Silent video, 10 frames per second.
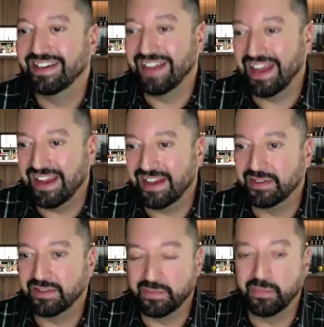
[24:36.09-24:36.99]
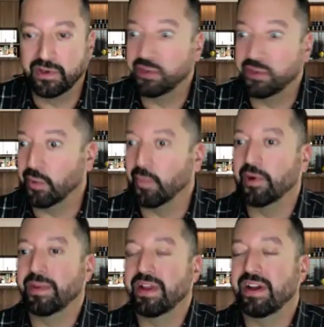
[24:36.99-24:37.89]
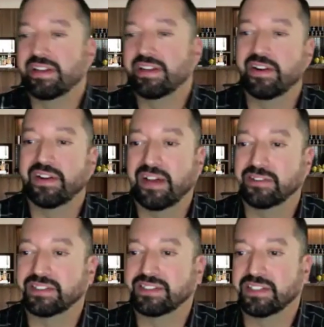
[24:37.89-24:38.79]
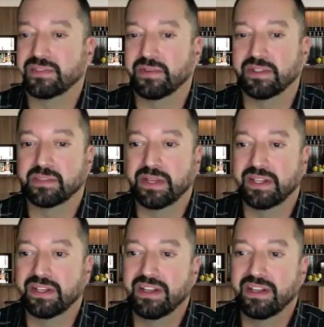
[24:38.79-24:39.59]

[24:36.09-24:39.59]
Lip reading: and putting your word behind it on how successful it's been.